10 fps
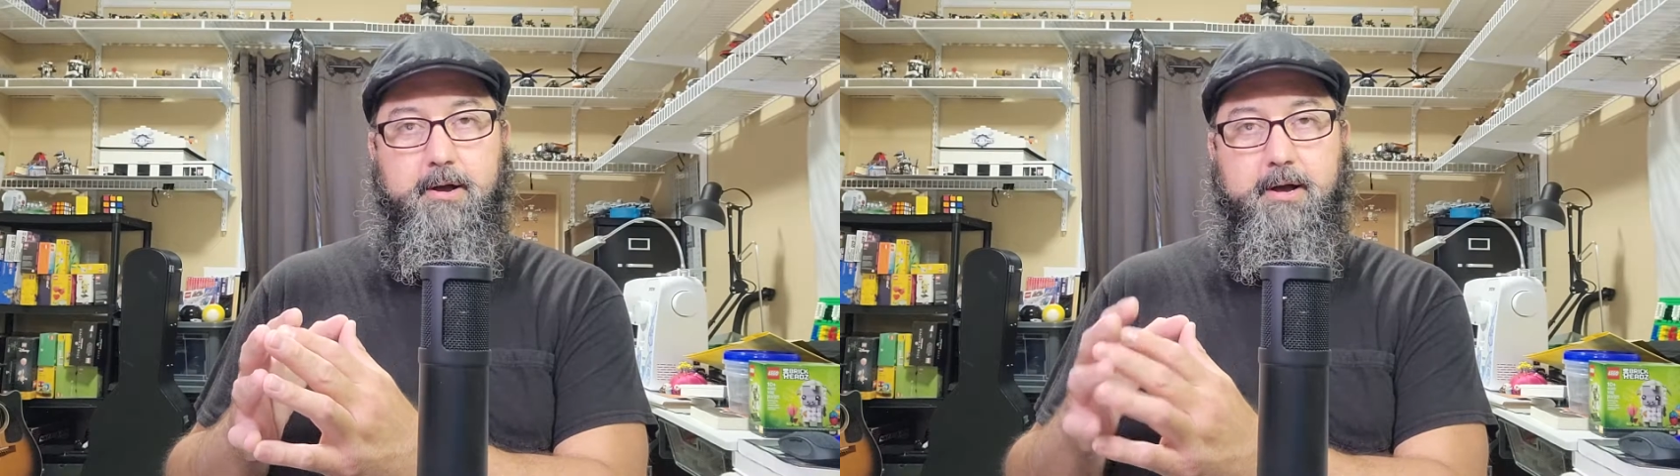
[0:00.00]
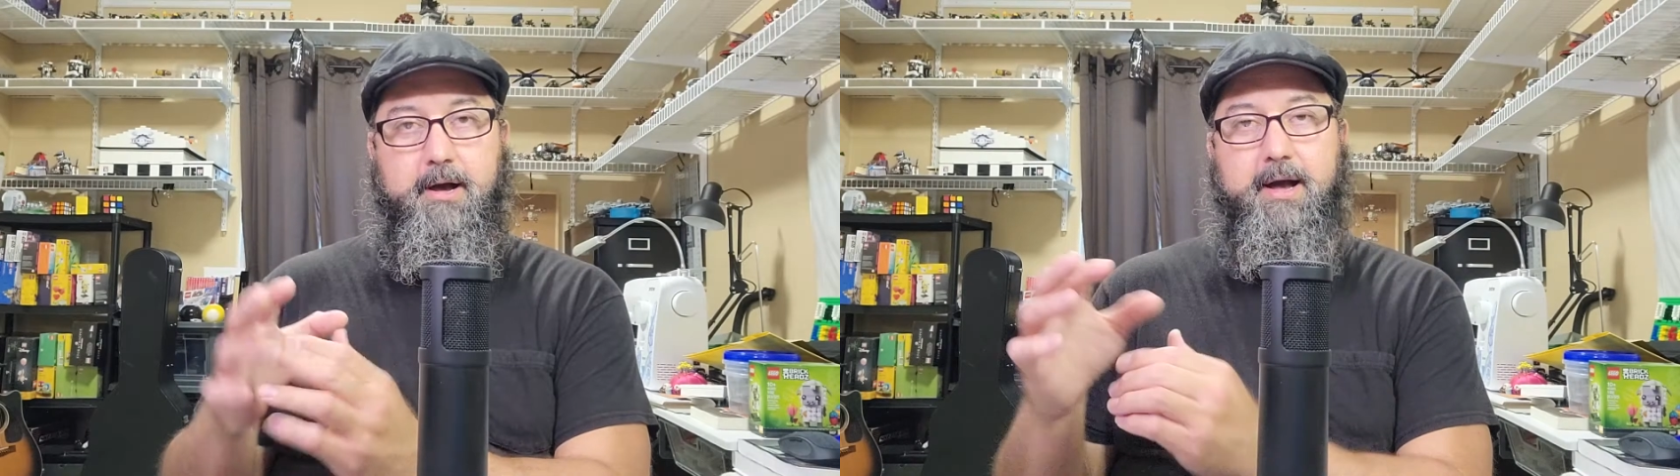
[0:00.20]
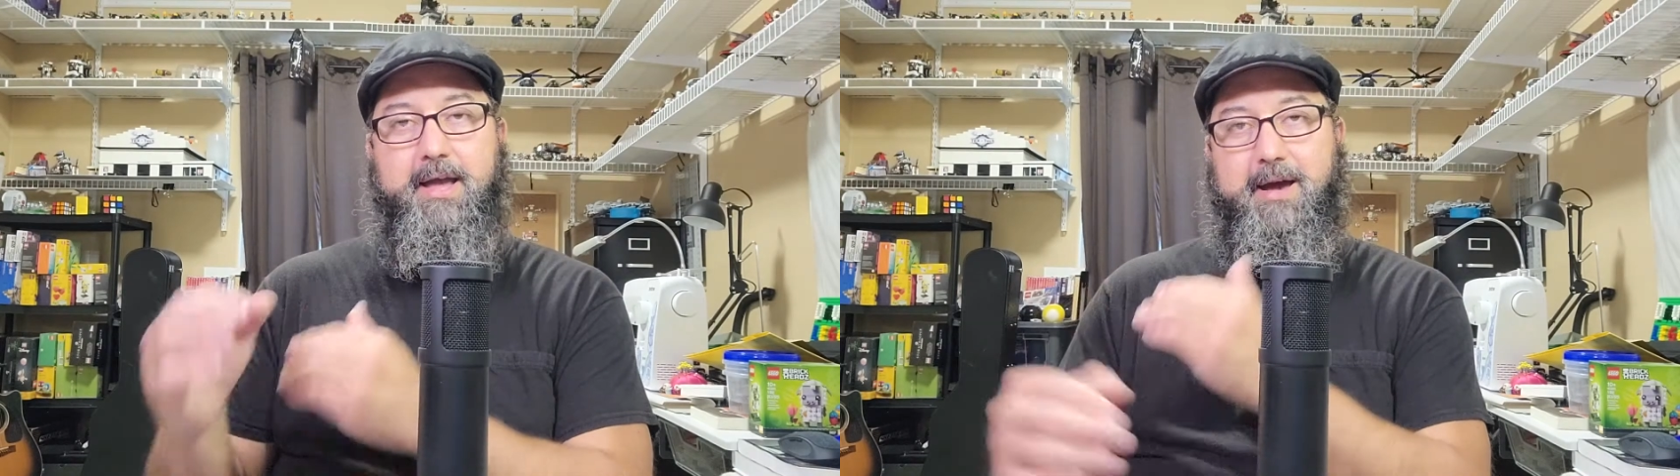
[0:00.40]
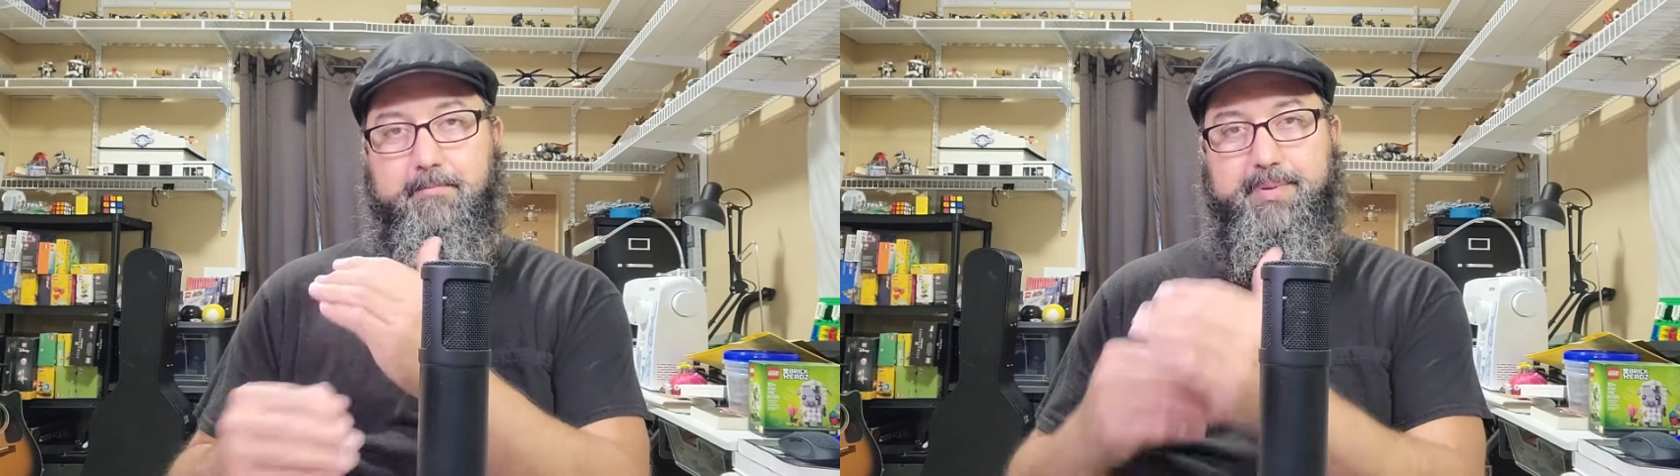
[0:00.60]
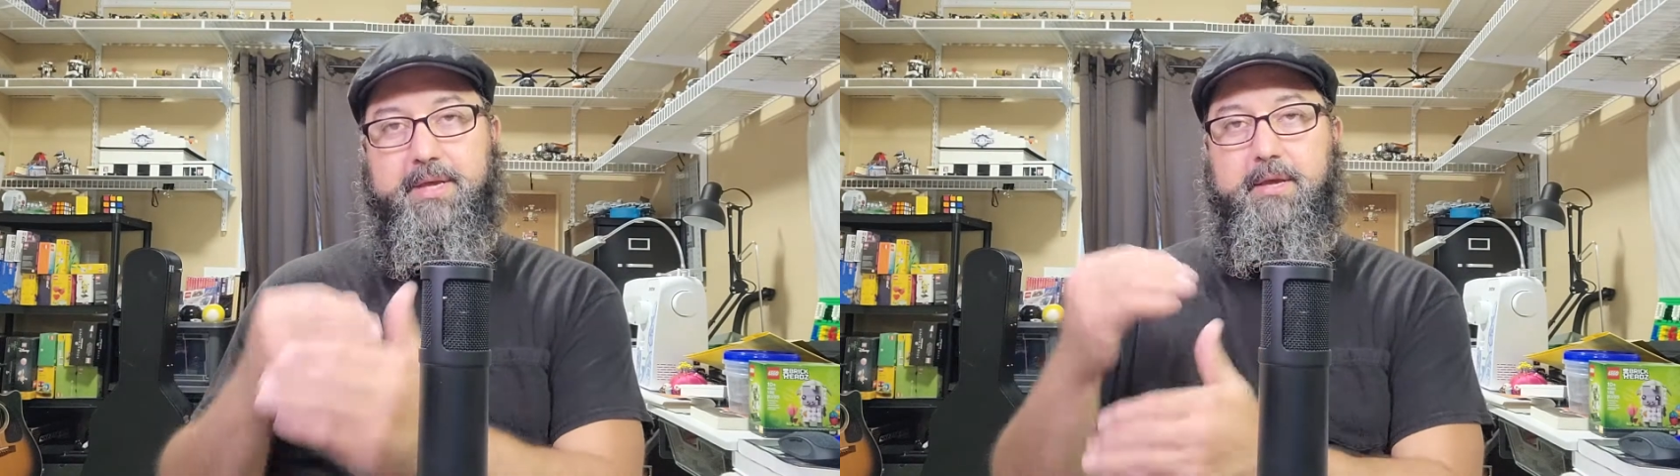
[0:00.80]
I am
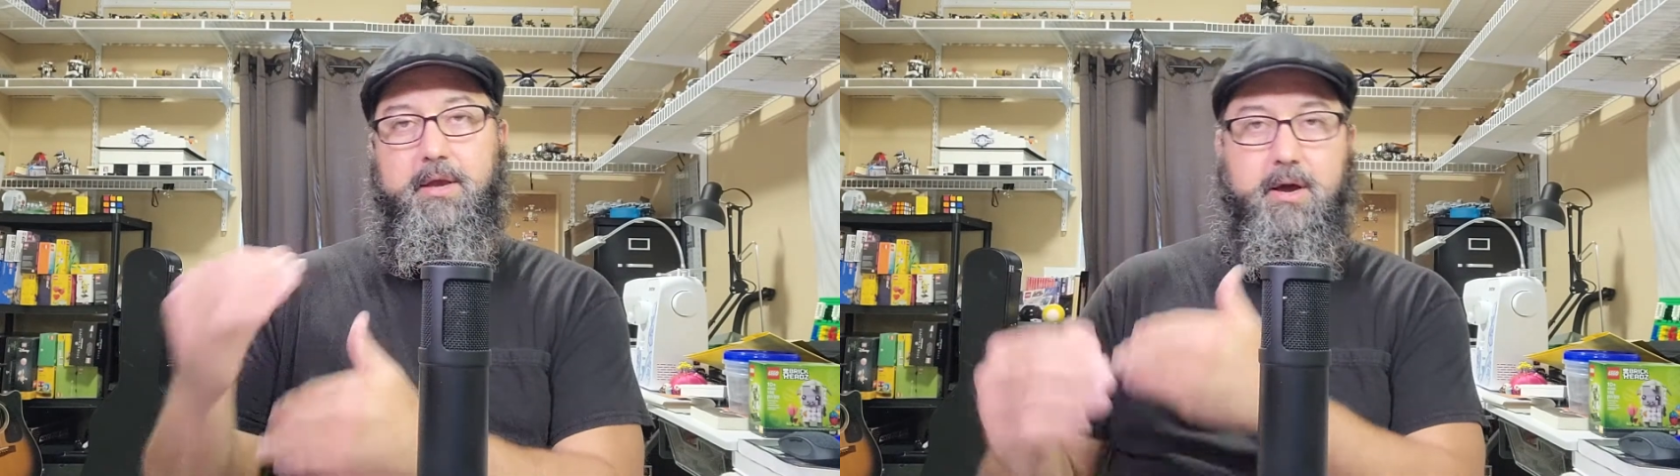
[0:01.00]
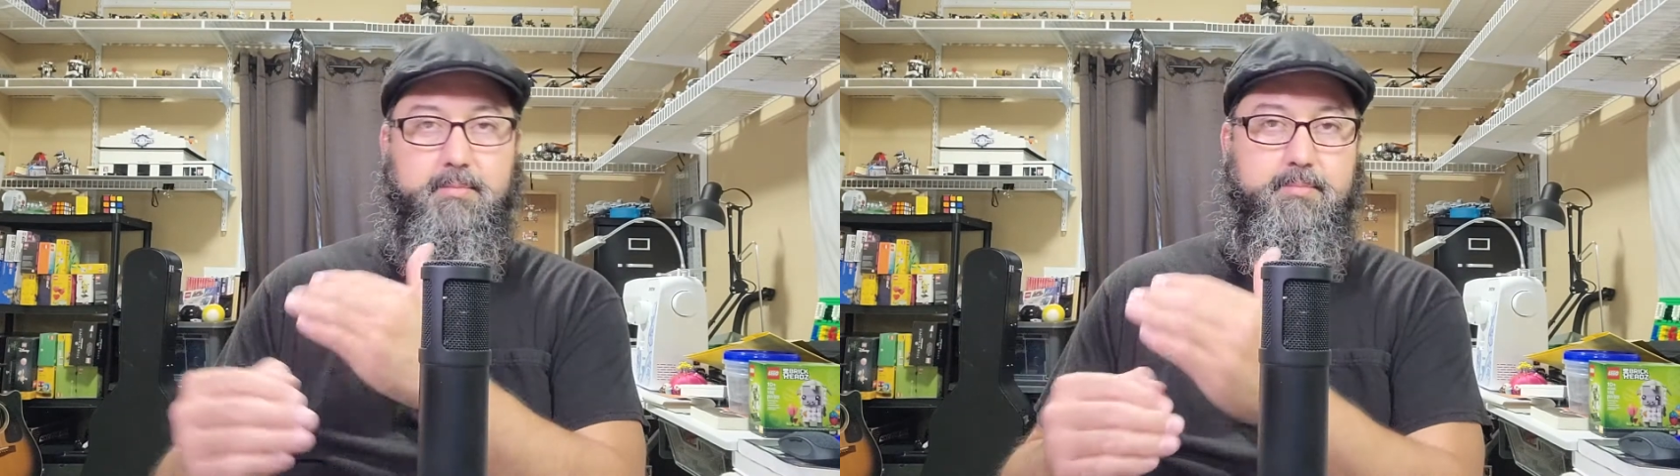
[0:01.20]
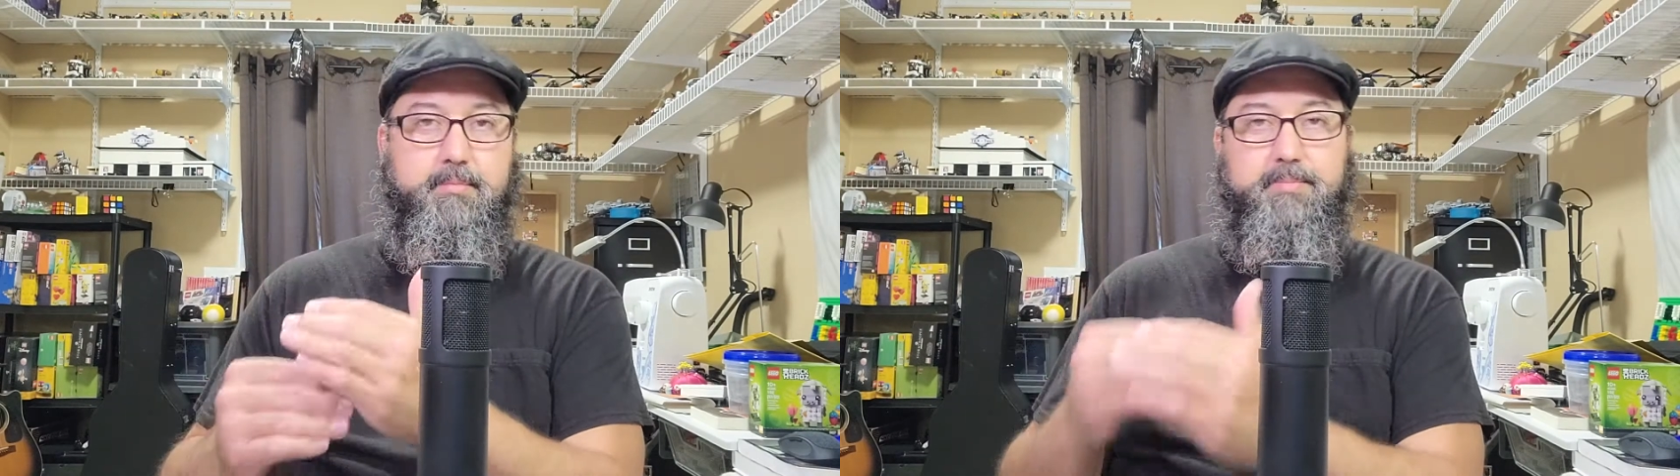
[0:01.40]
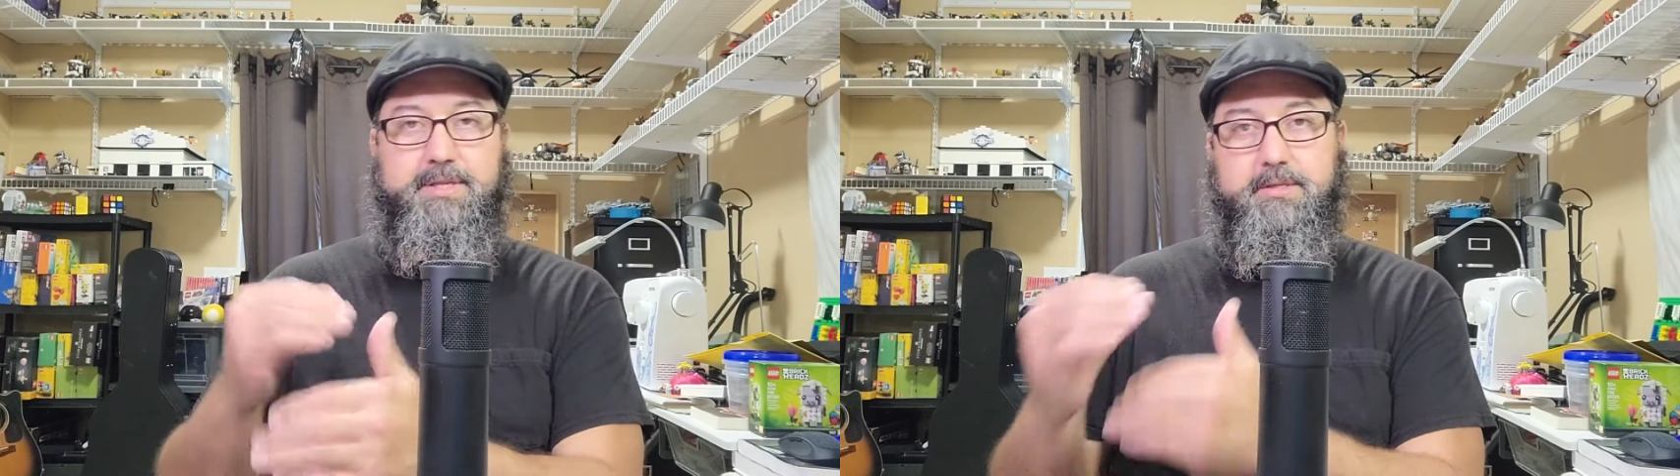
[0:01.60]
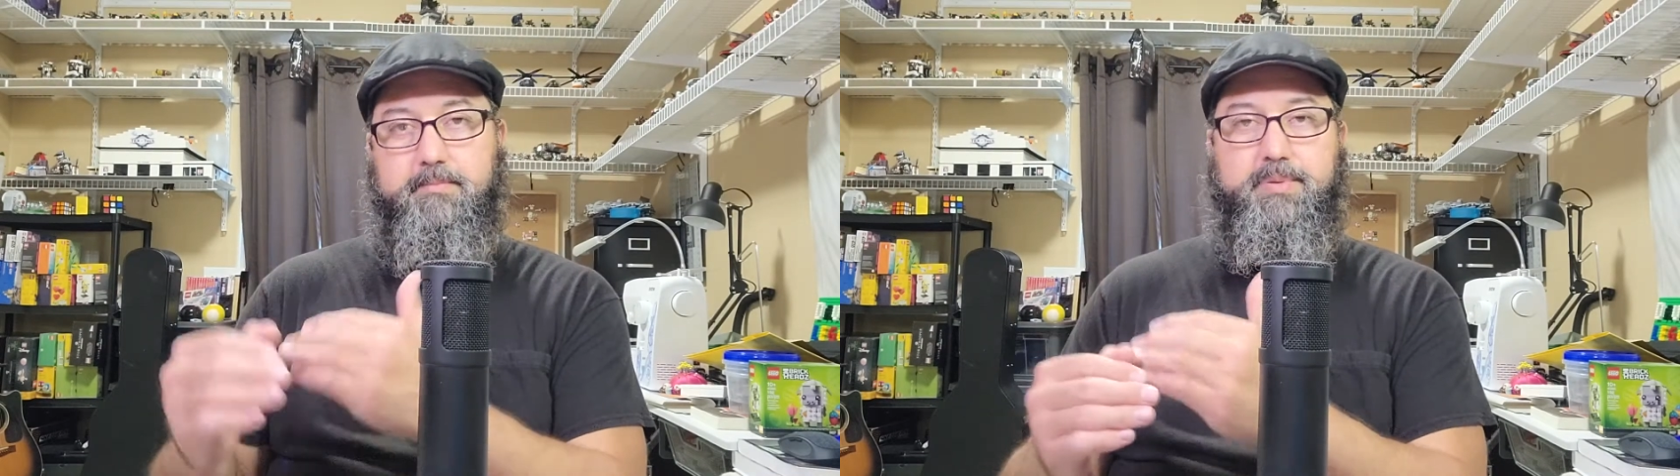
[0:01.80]
picking up
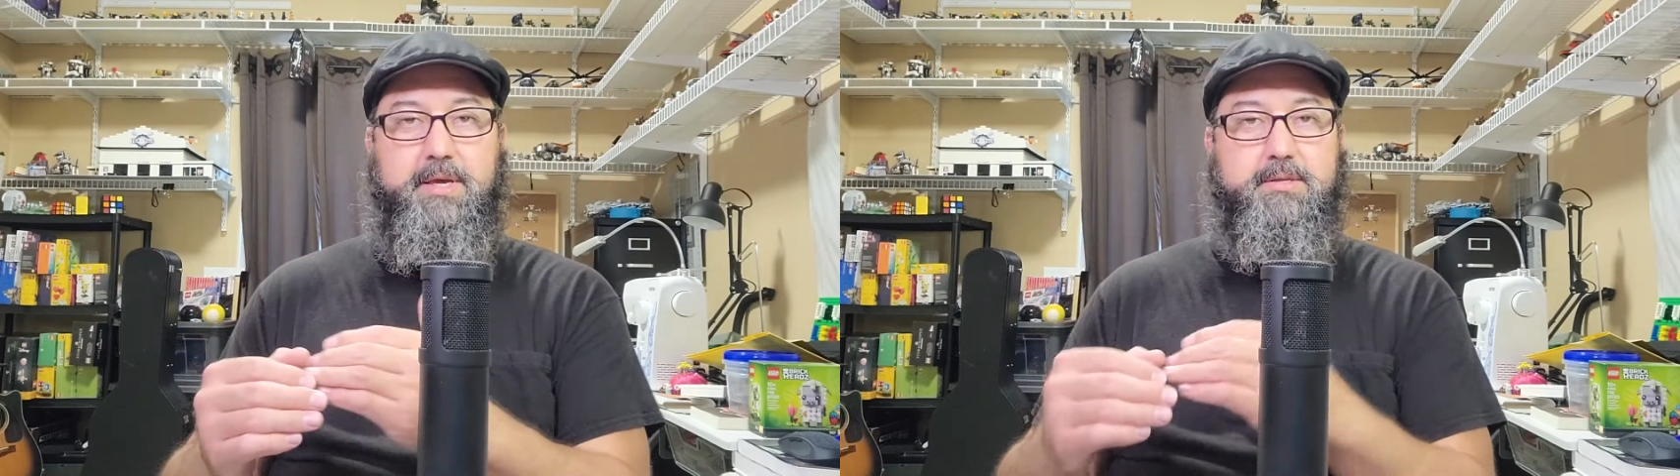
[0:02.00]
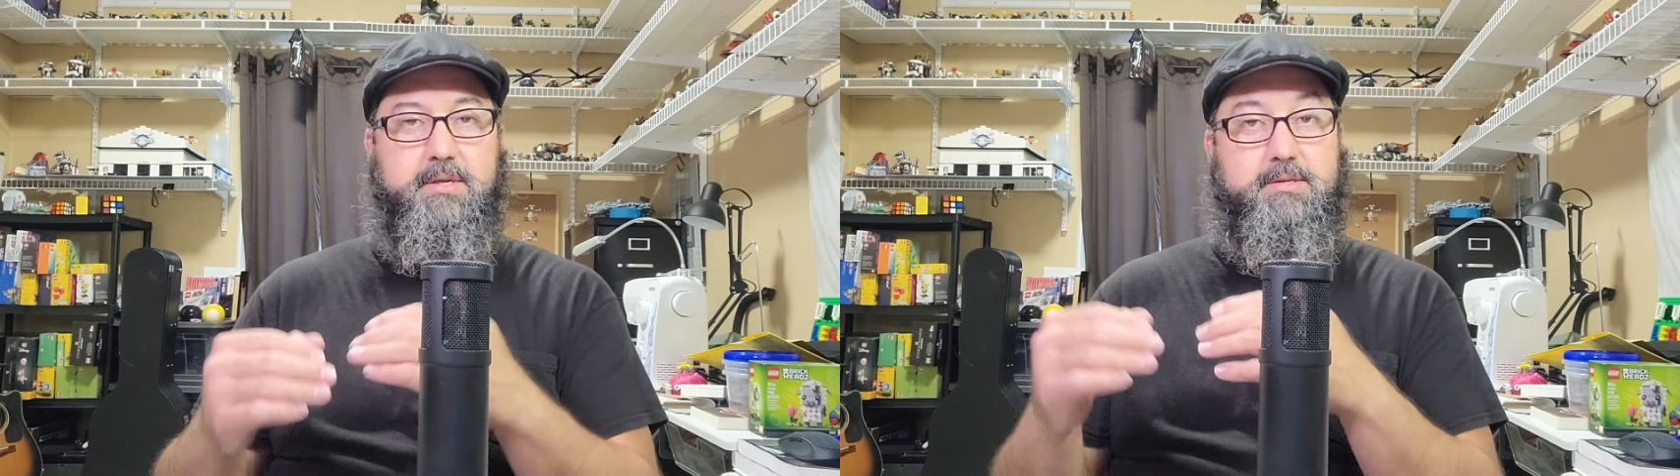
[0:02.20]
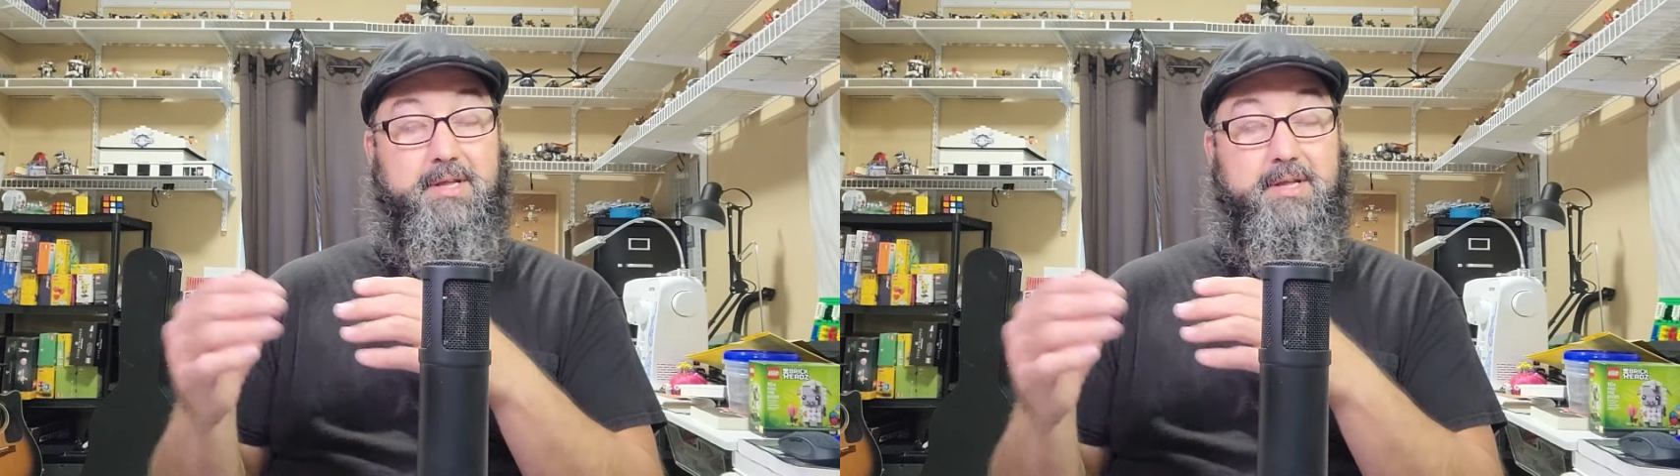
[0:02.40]
bits and pieces,